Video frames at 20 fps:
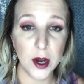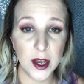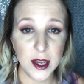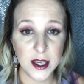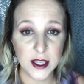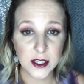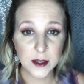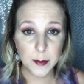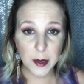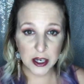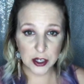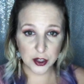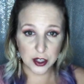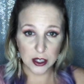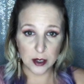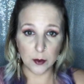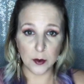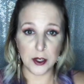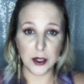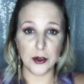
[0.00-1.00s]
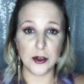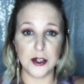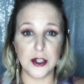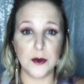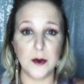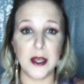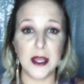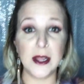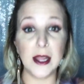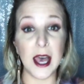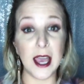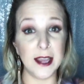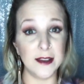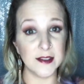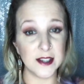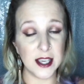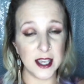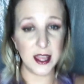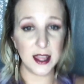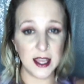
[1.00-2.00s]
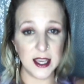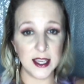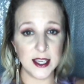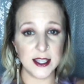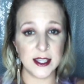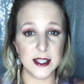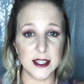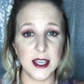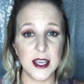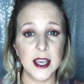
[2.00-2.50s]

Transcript: especially when you're doing lives like this,